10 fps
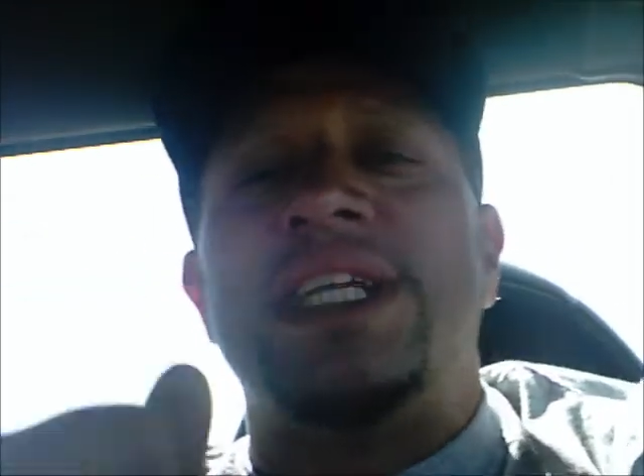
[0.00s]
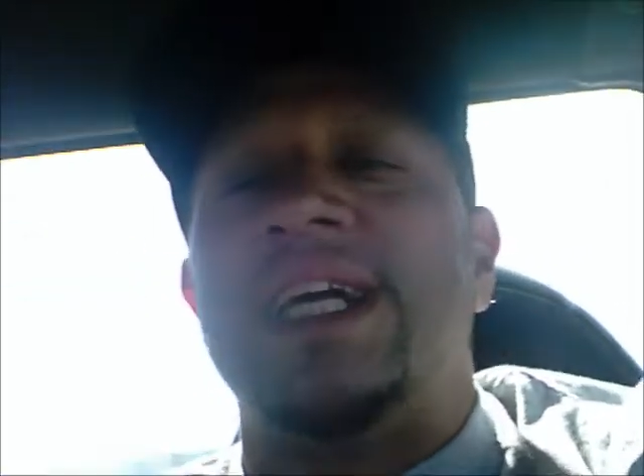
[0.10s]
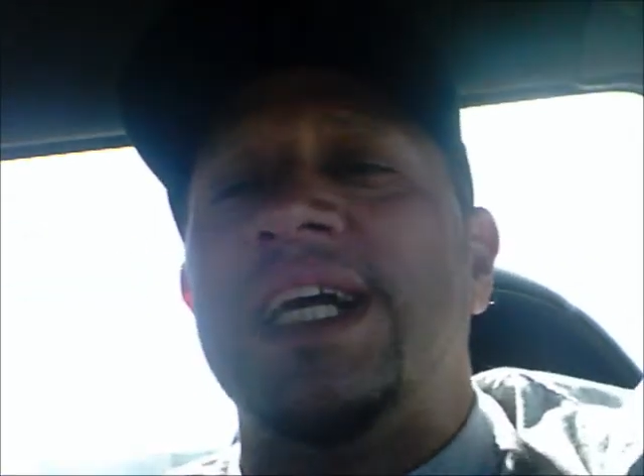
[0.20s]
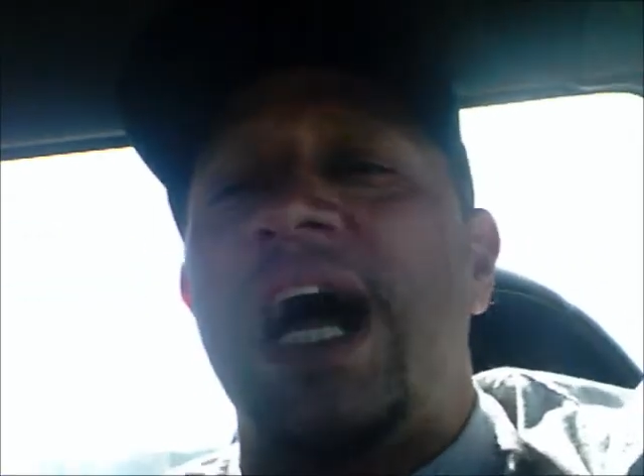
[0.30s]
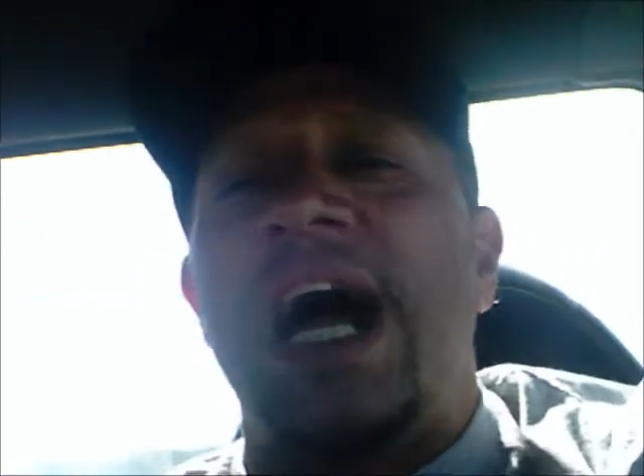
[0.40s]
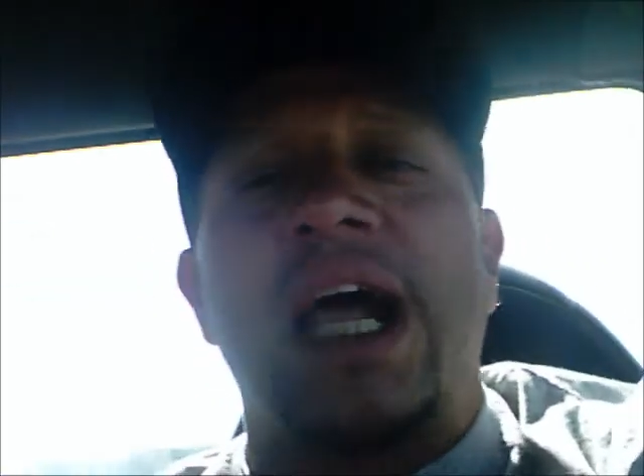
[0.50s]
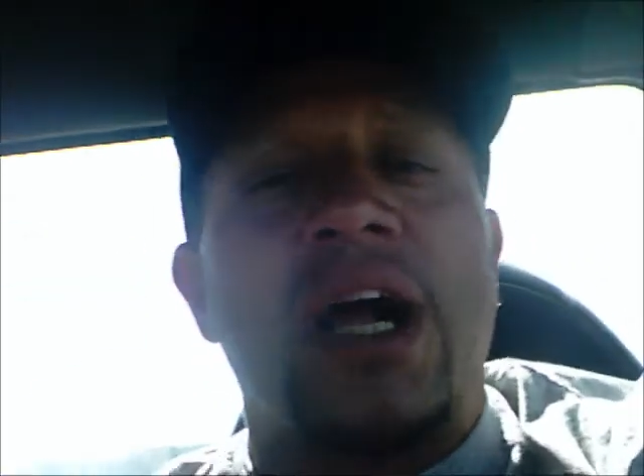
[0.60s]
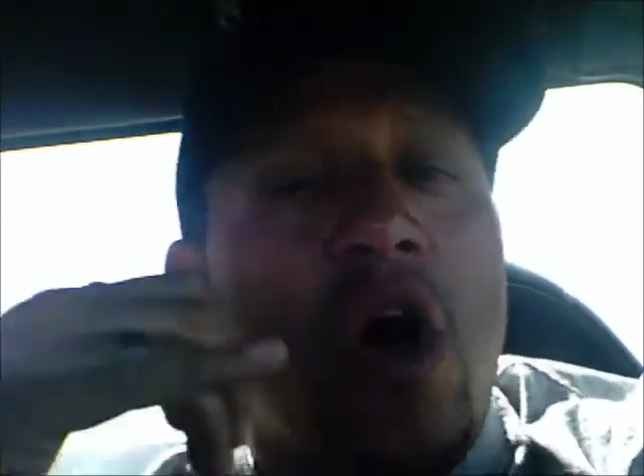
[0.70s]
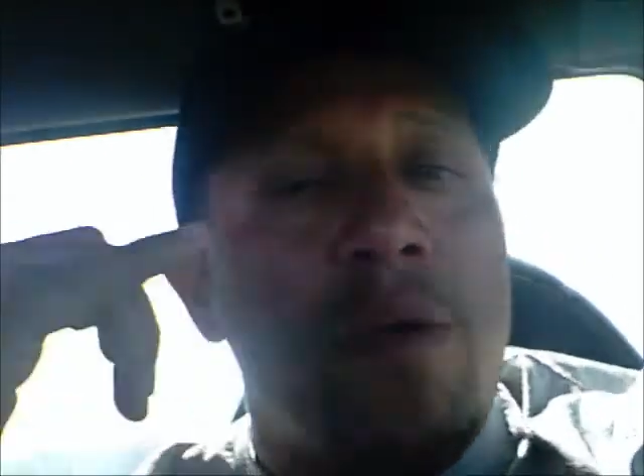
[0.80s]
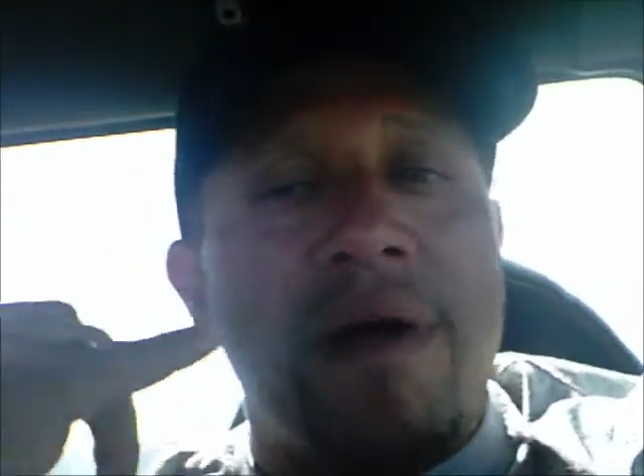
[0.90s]
in God. I
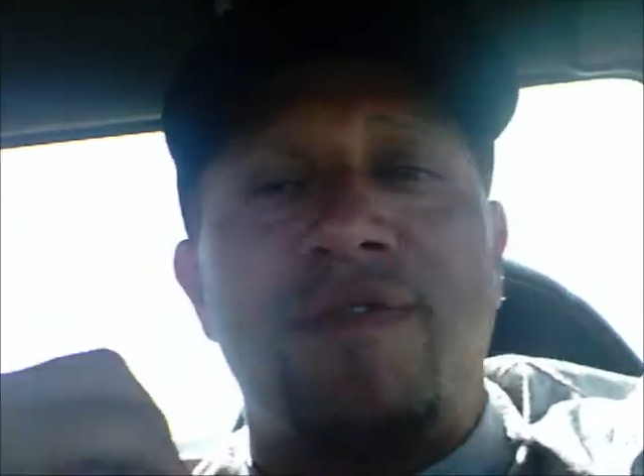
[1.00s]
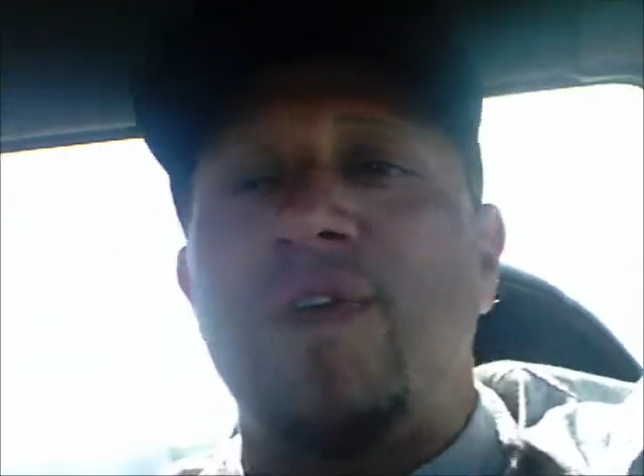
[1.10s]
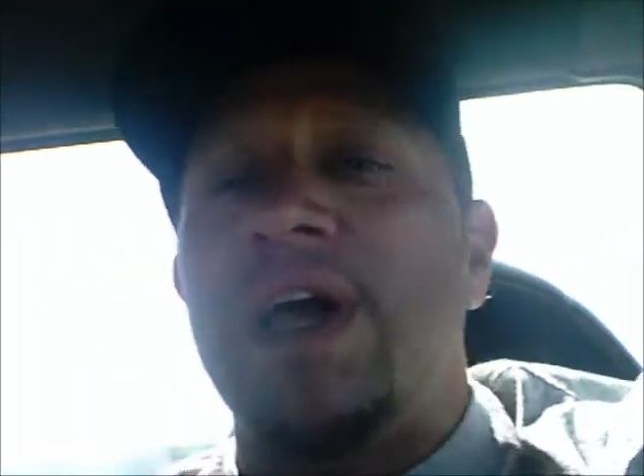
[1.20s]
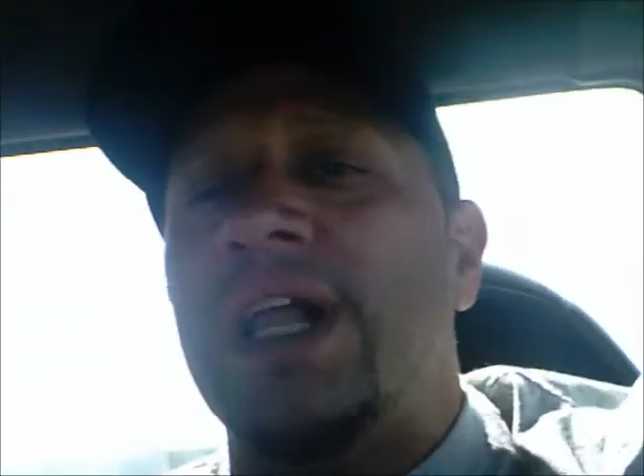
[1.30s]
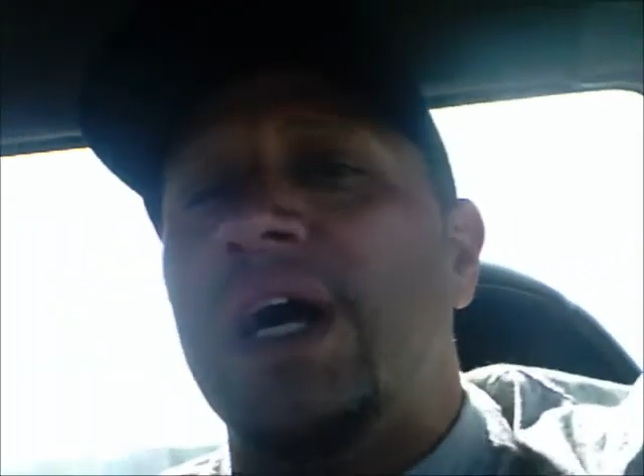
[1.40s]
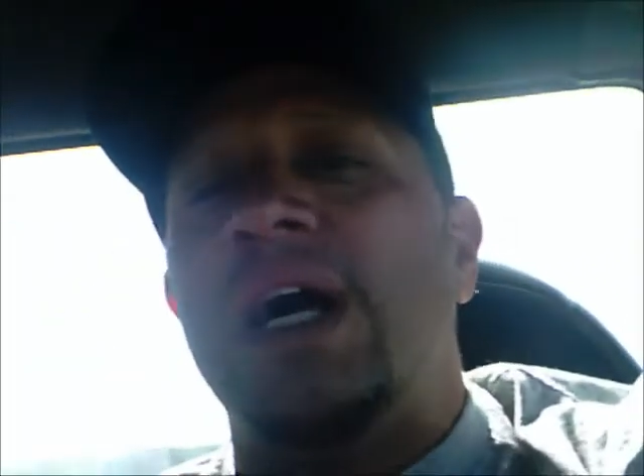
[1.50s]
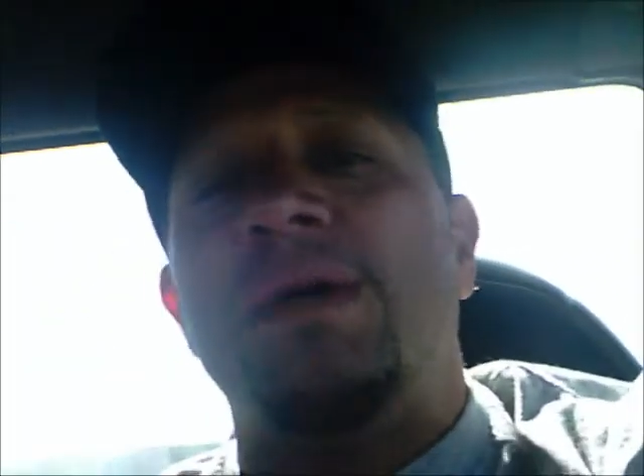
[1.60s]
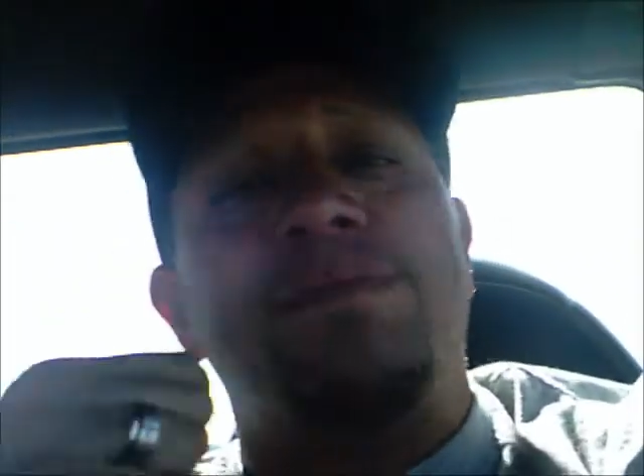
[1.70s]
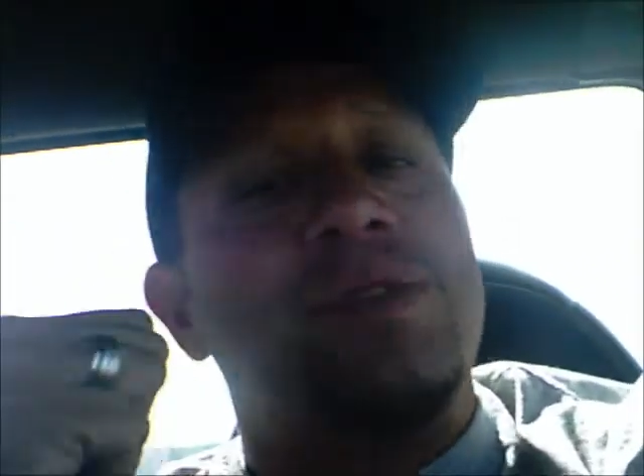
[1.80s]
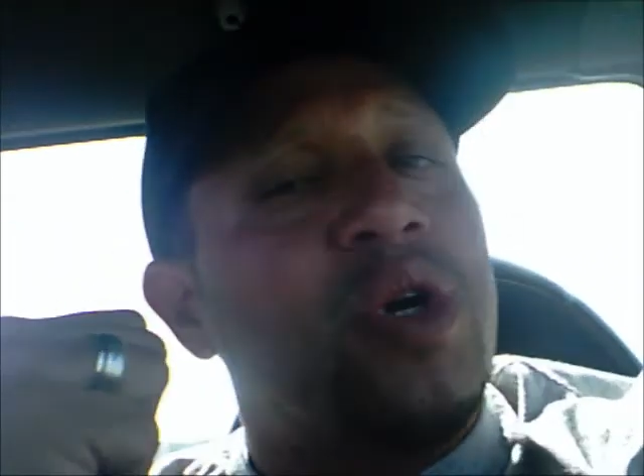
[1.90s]
called my friend
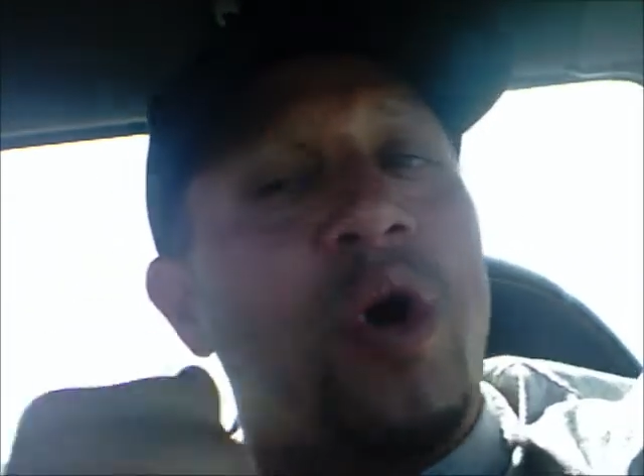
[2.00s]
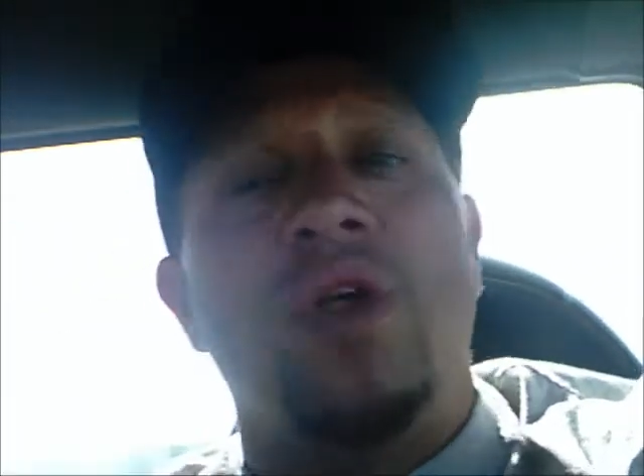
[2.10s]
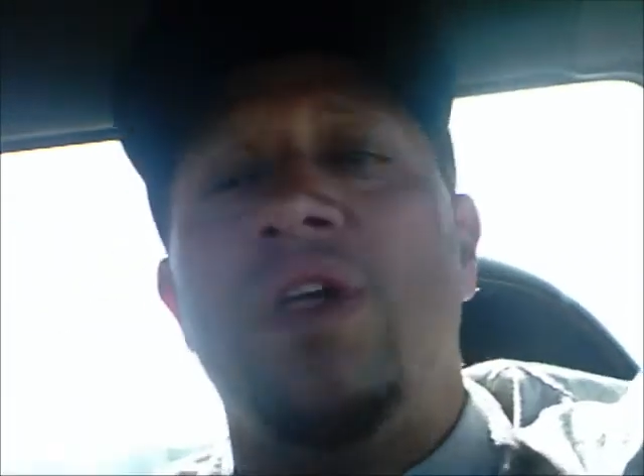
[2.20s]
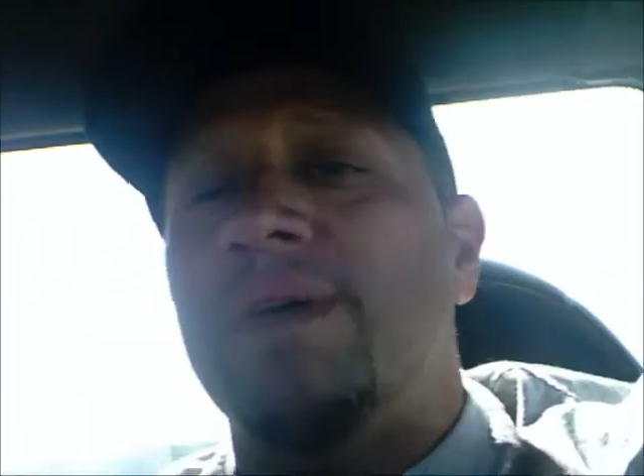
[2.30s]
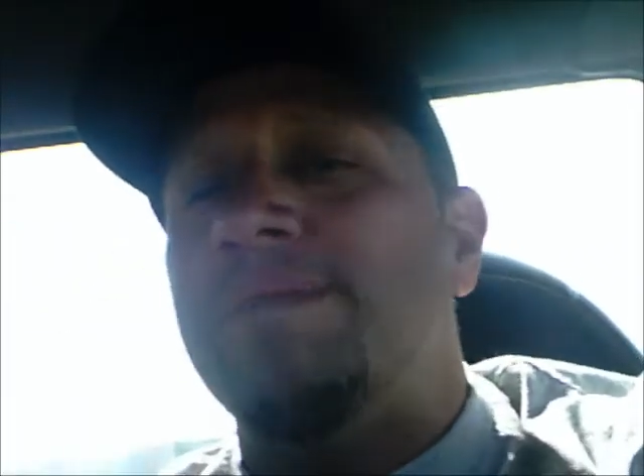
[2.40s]
up, told him,